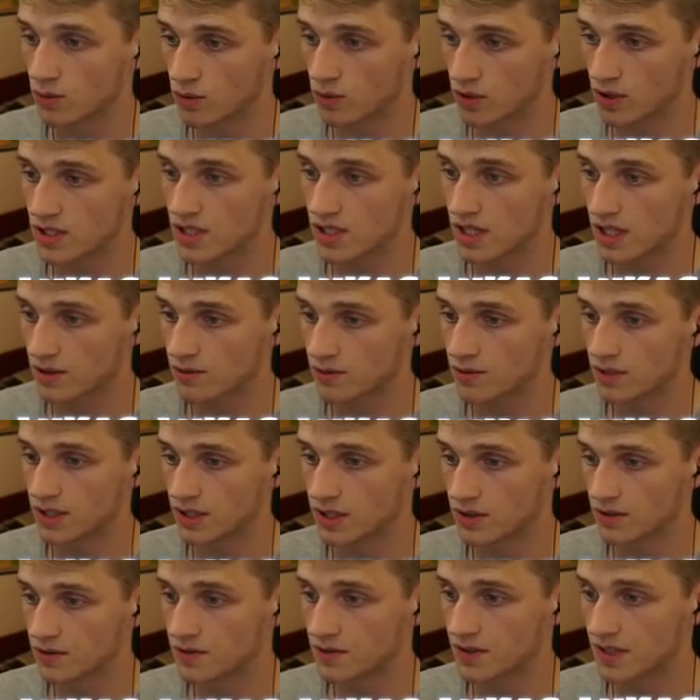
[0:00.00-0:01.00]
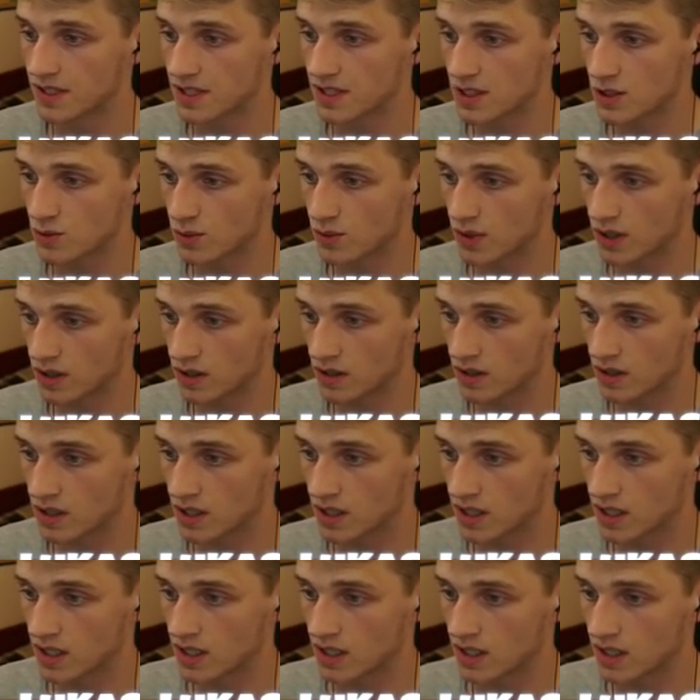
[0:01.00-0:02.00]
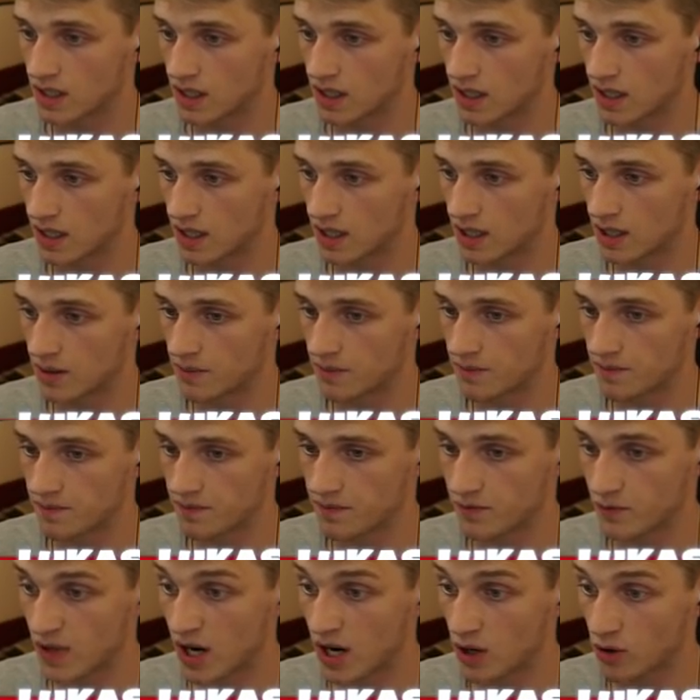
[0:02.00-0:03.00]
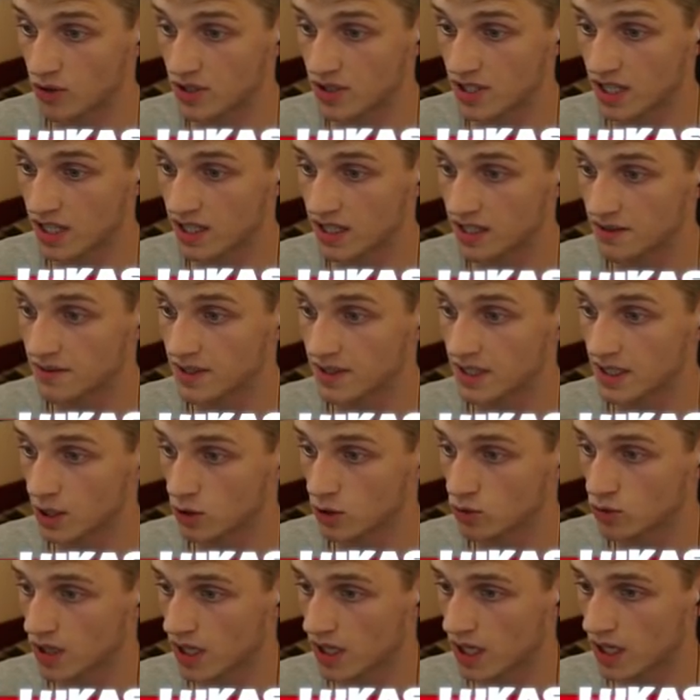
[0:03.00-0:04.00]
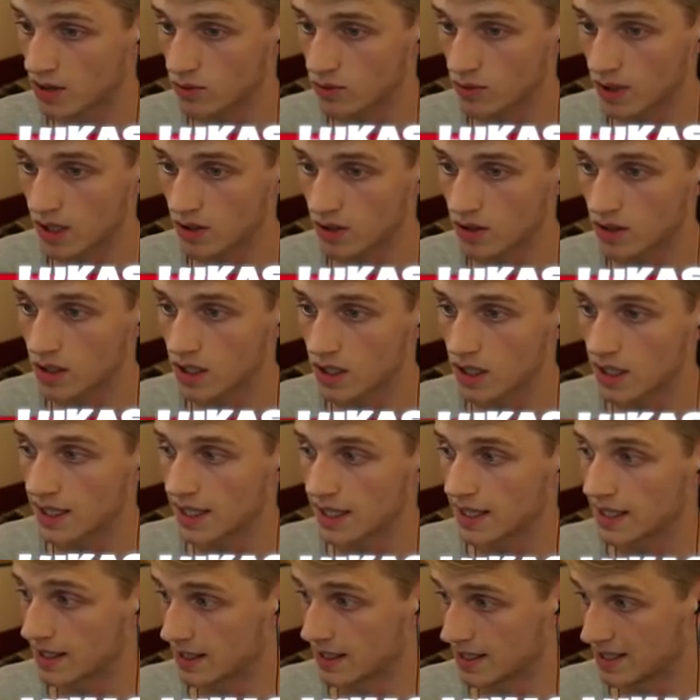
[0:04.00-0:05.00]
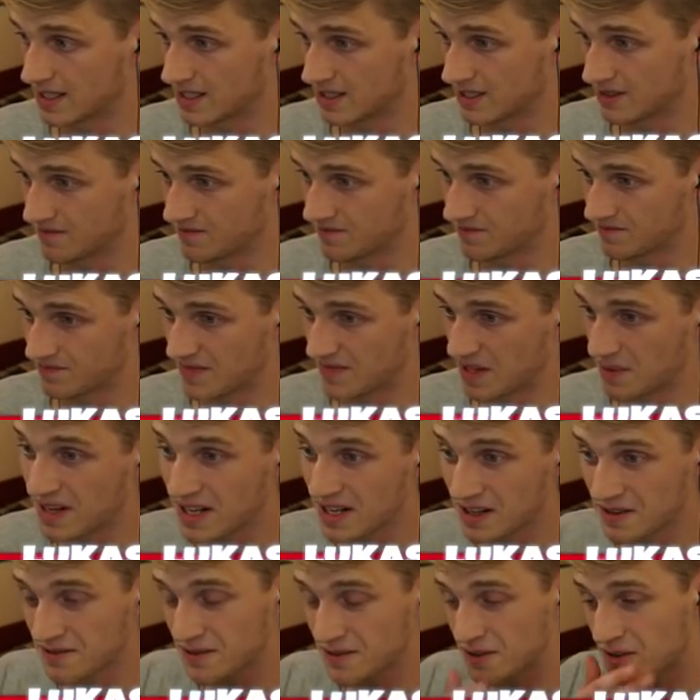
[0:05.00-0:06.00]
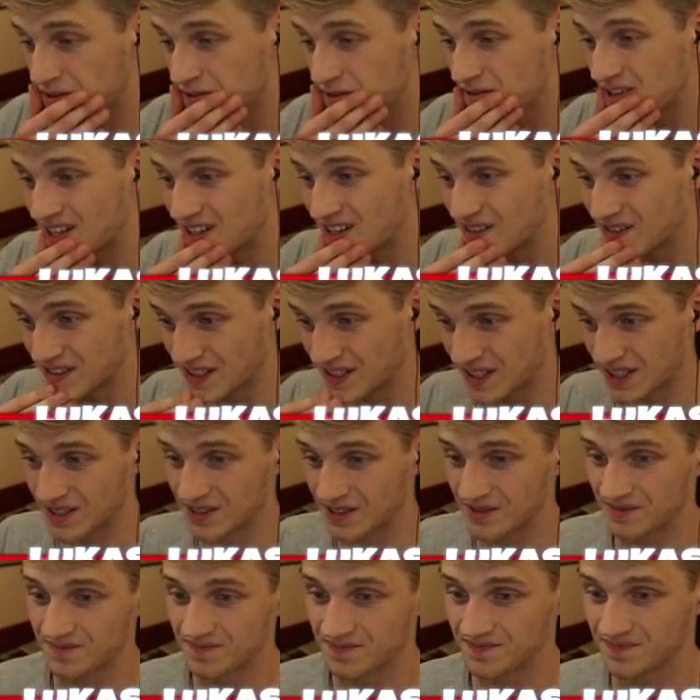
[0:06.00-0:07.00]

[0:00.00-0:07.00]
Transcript: Woods had really good fitness as well. Um, wow, Quintana did really... Okay, wow. Um, I mean, at 35 though.